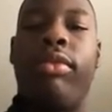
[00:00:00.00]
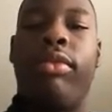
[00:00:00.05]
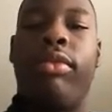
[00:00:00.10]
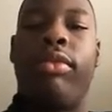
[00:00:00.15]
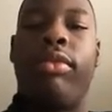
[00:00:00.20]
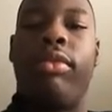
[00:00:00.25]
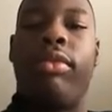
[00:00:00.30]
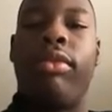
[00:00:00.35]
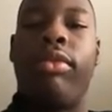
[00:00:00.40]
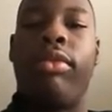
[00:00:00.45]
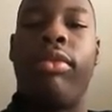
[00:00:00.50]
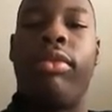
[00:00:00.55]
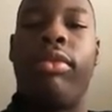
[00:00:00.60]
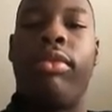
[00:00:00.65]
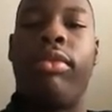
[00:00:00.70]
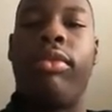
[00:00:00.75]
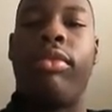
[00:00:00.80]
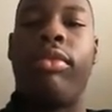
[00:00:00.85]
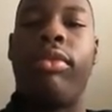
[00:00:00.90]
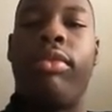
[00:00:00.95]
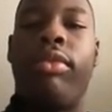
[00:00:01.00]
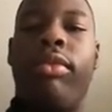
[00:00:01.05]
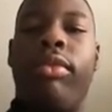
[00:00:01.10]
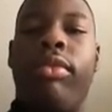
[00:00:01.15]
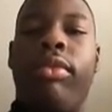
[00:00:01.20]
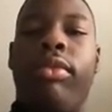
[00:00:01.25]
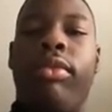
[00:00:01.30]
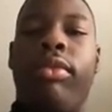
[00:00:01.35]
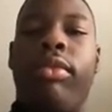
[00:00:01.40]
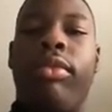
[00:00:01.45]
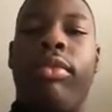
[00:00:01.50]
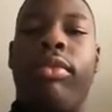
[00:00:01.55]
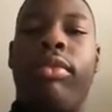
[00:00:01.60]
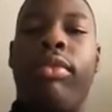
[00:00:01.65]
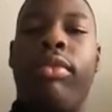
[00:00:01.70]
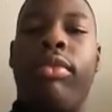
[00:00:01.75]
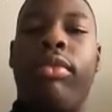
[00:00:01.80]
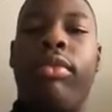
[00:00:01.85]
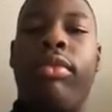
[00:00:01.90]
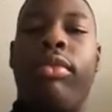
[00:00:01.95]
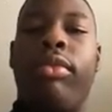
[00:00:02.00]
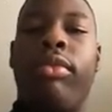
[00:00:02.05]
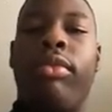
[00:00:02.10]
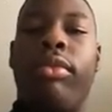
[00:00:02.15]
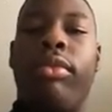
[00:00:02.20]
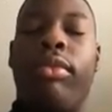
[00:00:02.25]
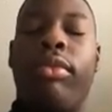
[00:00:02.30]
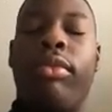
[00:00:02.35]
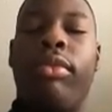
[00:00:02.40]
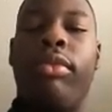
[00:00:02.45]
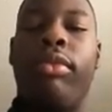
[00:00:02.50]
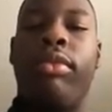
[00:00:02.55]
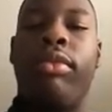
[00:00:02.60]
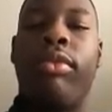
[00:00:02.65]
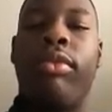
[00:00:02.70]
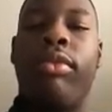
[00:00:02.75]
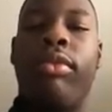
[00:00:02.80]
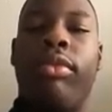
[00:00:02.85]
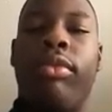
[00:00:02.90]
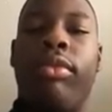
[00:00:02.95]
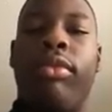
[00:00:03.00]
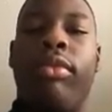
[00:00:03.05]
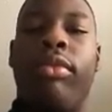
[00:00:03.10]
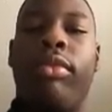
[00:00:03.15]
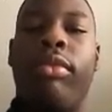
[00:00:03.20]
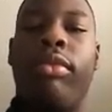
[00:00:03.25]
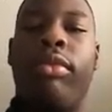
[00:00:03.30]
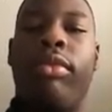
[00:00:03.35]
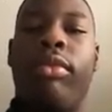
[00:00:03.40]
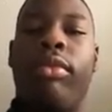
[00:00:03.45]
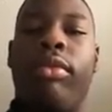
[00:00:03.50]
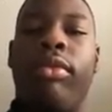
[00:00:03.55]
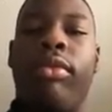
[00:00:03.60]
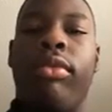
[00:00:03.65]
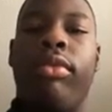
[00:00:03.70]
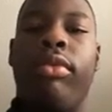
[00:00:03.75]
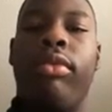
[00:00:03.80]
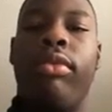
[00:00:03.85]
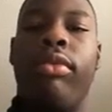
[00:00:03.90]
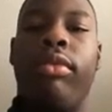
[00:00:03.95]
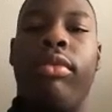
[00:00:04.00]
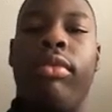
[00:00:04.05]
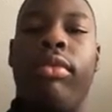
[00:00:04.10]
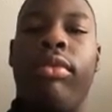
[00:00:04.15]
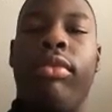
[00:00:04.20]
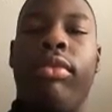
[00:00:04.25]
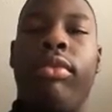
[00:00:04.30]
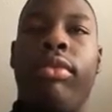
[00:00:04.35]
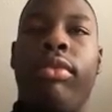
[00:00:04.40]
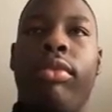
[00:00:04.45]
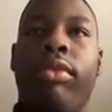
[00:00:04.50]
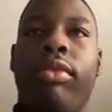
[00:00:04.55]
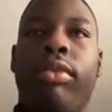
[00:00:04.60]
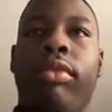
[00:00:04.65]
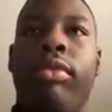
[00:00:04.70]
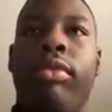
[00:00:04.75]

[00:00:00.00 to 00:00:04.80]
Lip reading: (not speaking)